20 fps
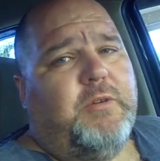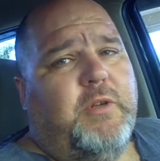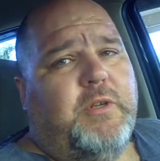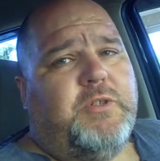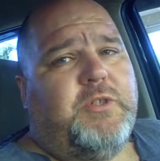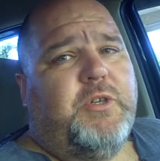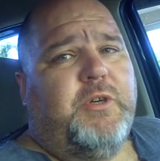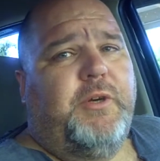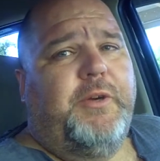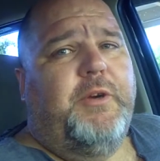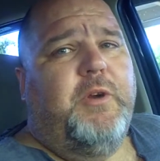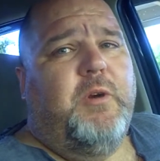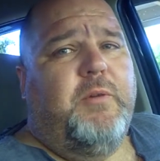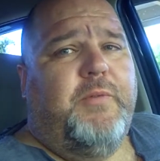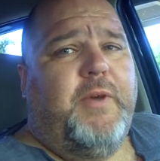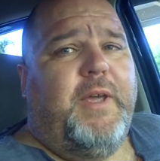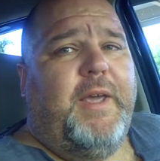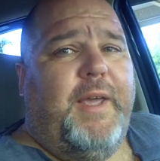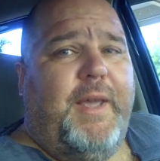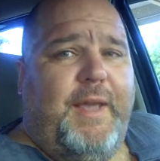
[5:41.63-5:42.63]
necessarily know if
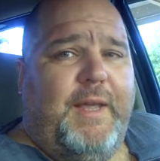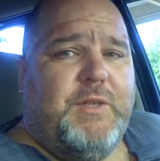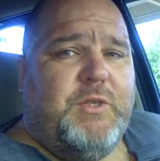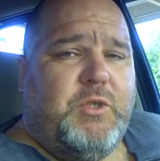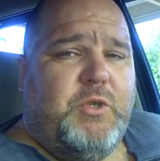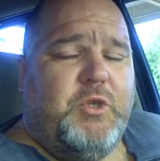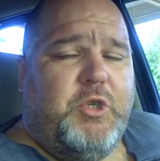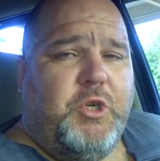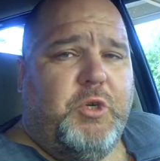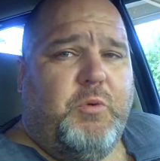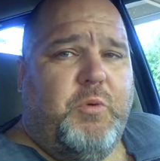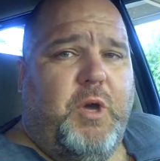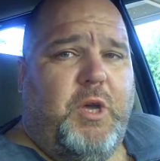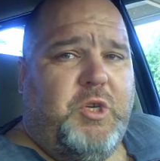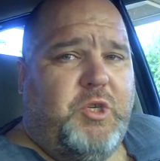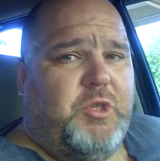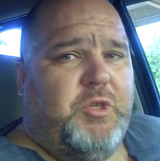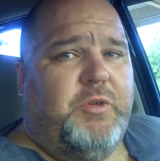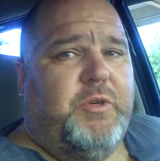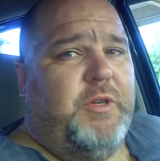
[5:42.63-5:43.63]
I answered your
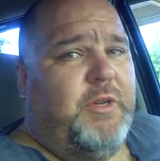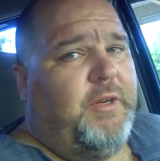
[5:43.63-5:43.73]
question,